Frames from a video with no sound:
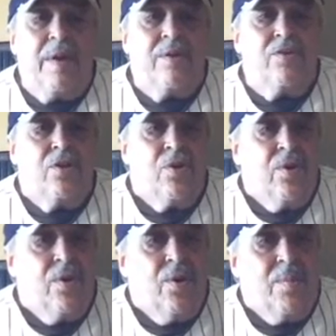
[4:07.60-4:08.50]
means you
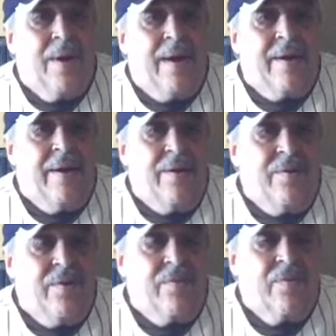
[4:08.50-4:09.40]
can go back at a
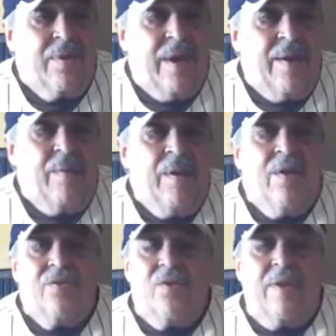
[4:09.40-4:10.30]
different day.
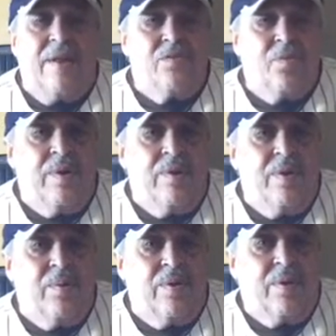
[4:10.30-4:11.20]
So that's
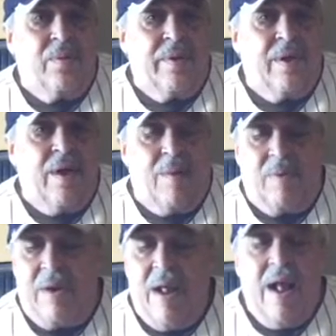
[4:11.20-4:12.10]
really common.